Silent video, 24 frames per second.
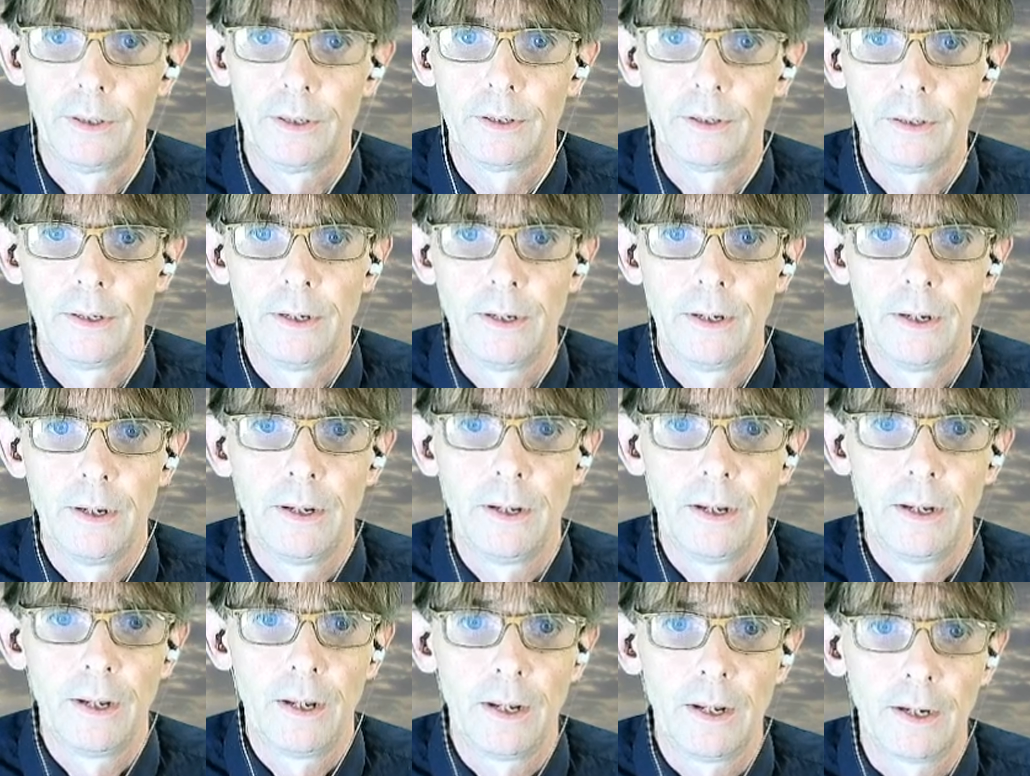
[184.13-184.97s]
in the
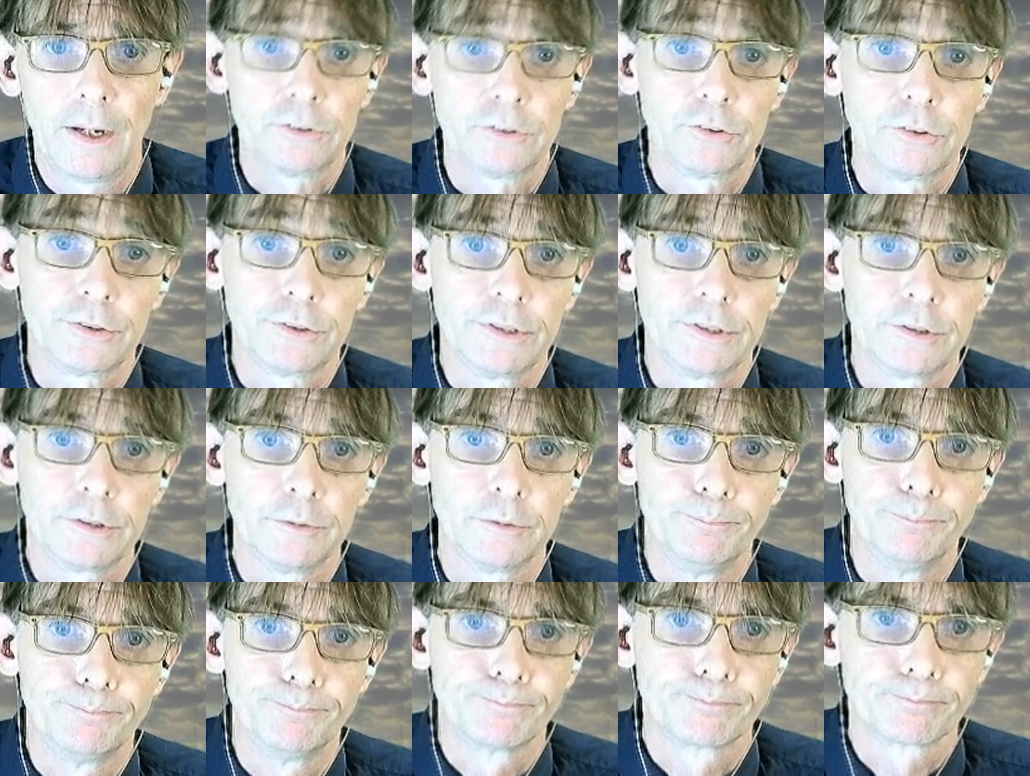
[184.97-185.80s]
hexal
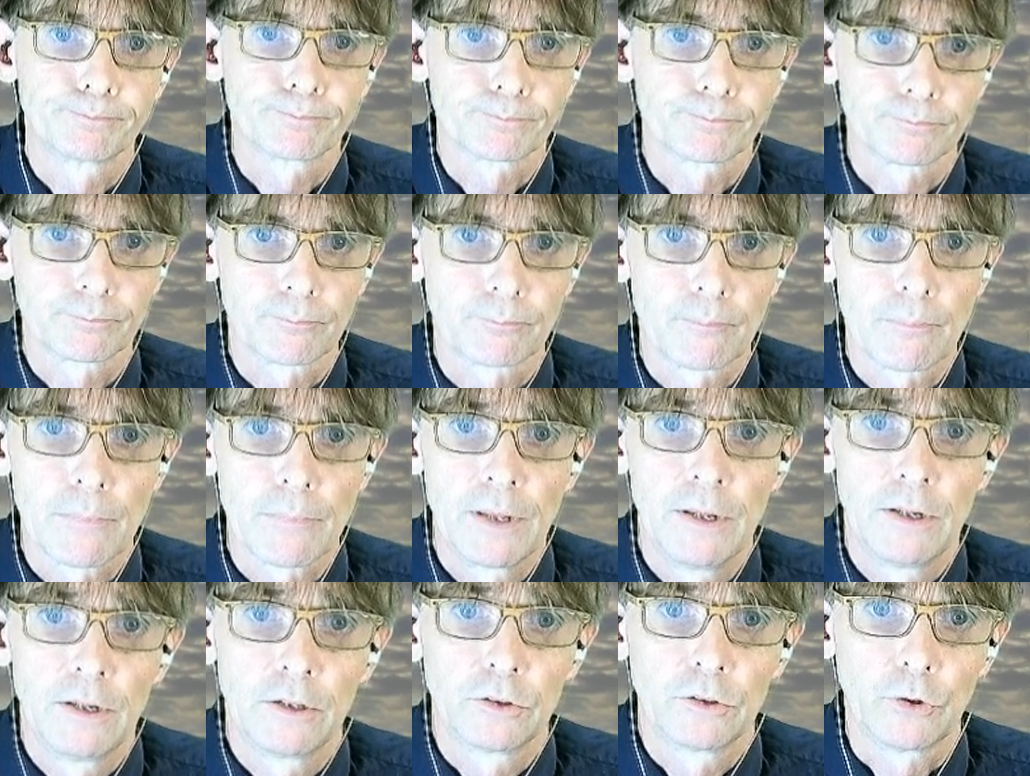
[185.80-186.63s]
system.
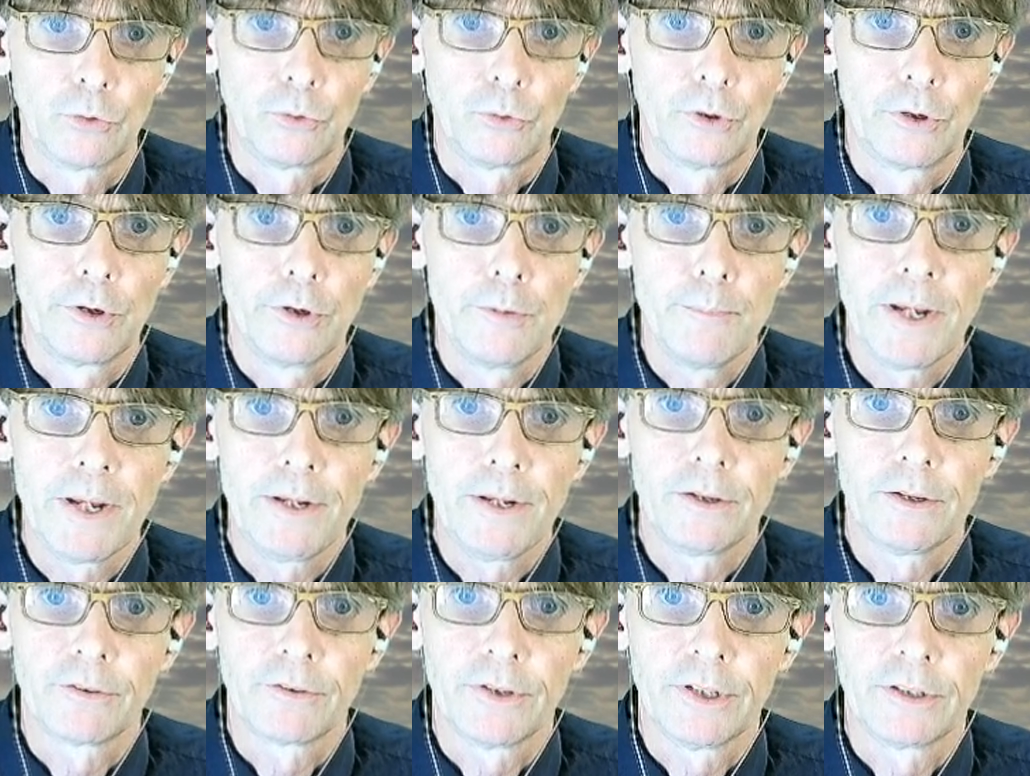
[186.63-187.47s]
So the
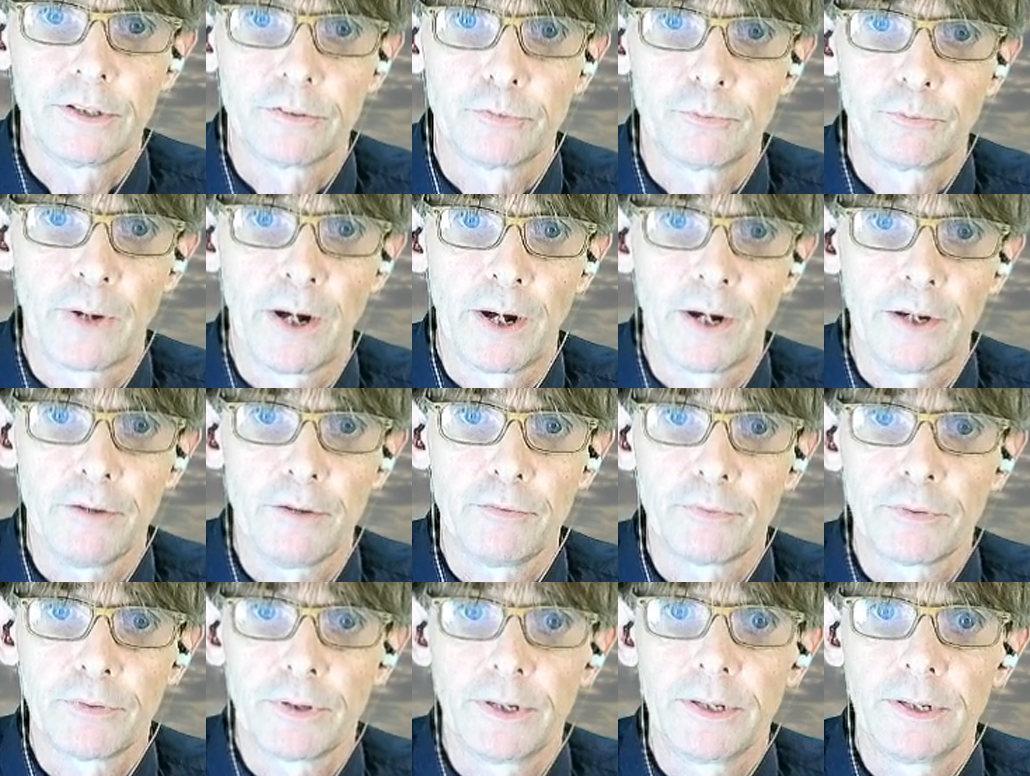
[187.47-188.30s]
remainder is
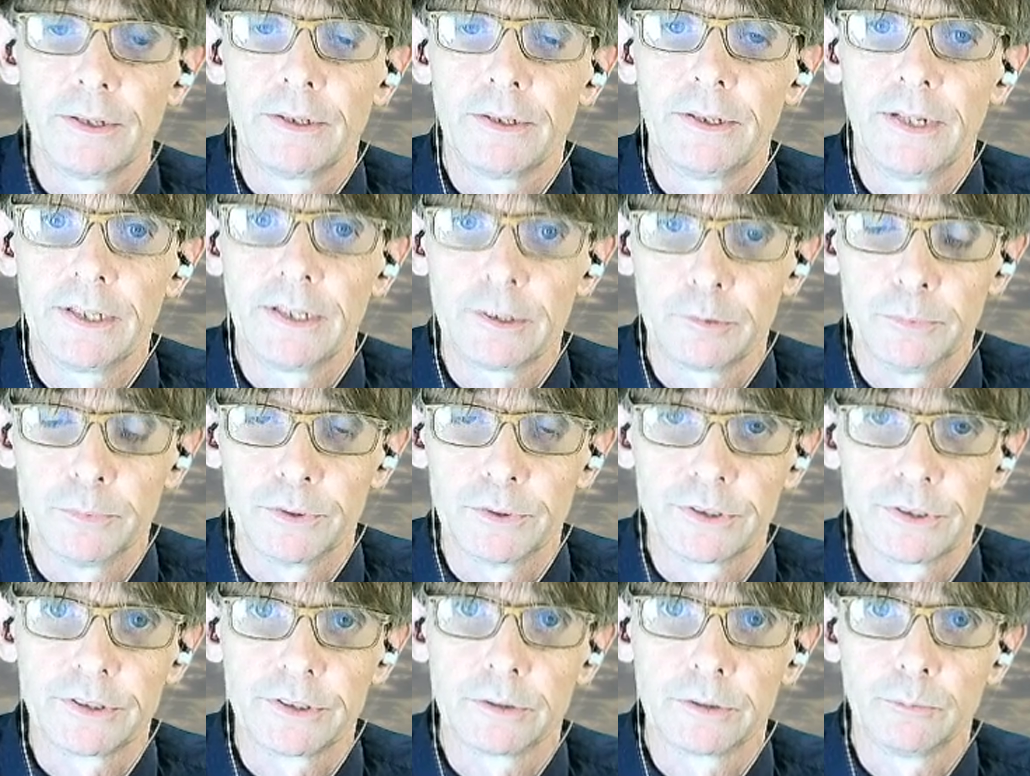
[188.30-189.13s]
5 in the
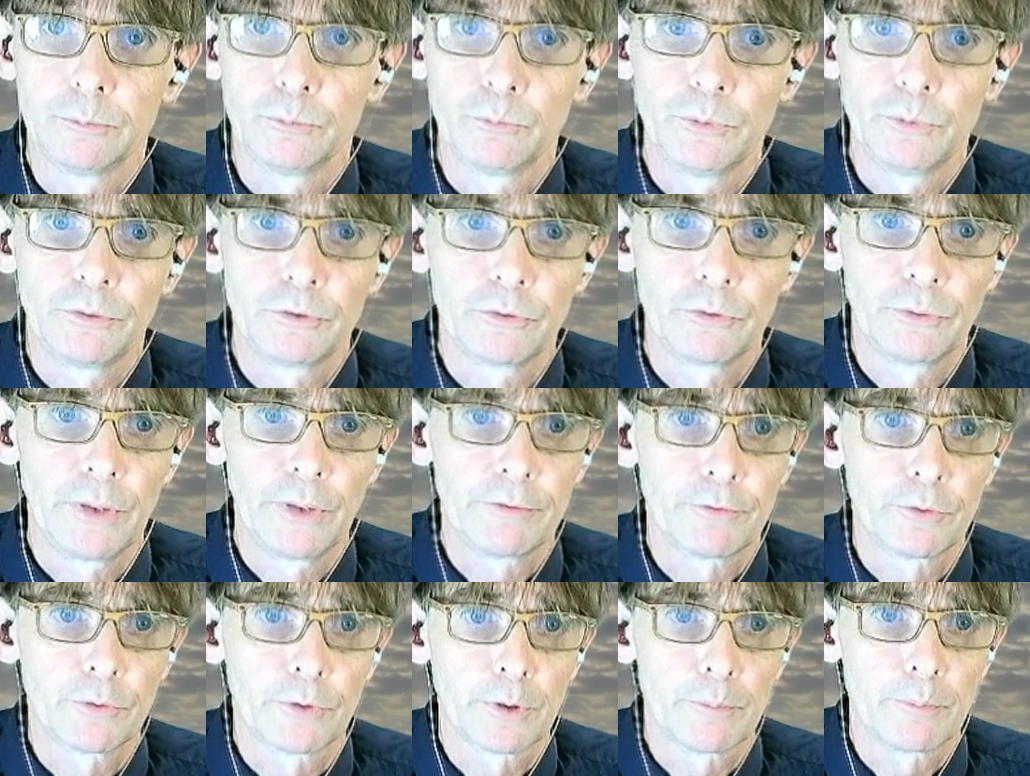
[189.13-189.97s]
decimal system, which we
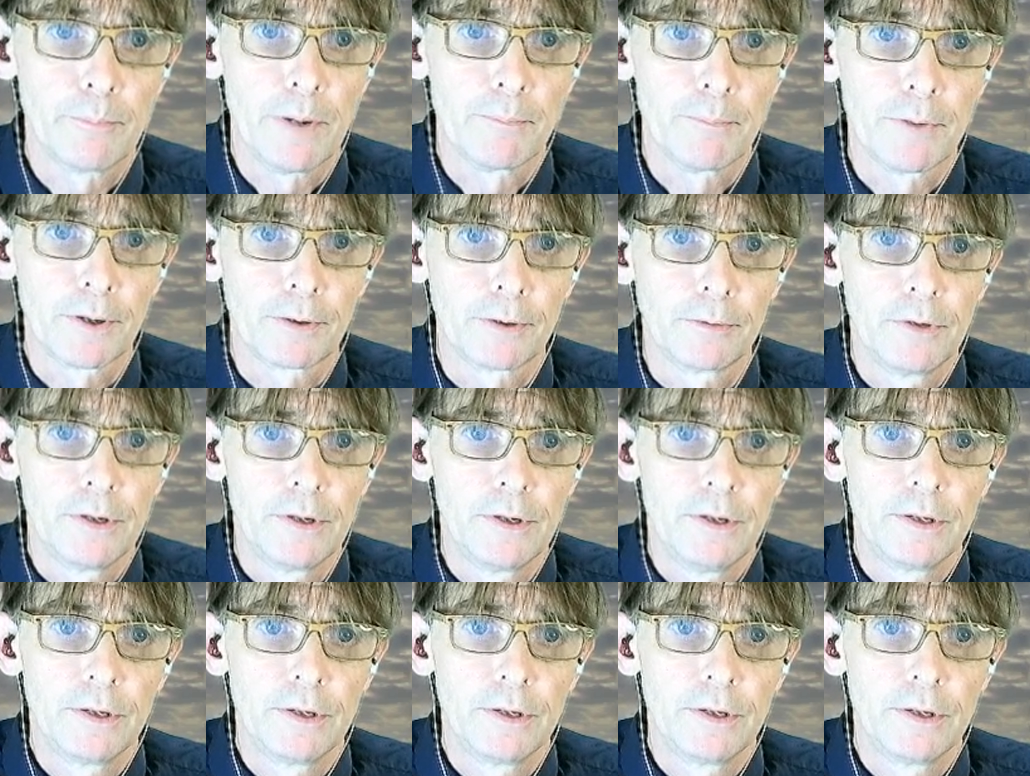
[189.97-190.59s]
have to remember.